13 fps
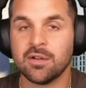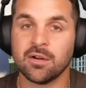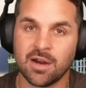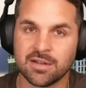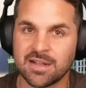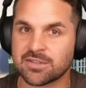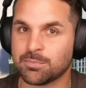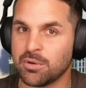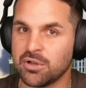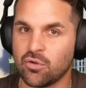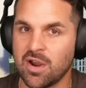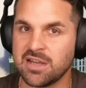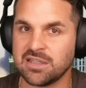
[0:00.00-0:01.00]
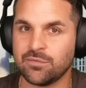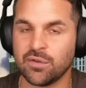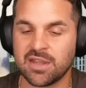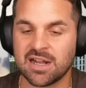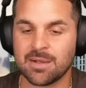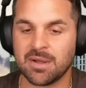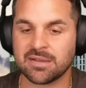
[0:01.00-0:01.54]
All right, that's pretty crazy if you
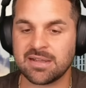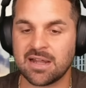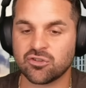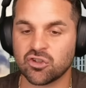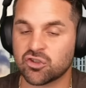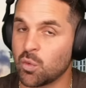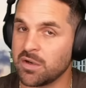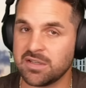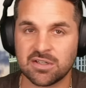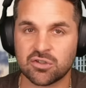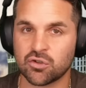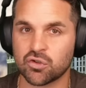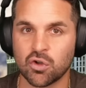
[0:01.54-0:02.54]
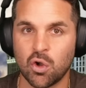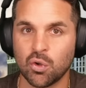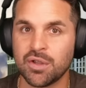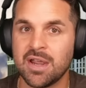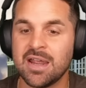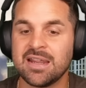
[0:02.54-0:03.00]
think about that. Just 26 years old.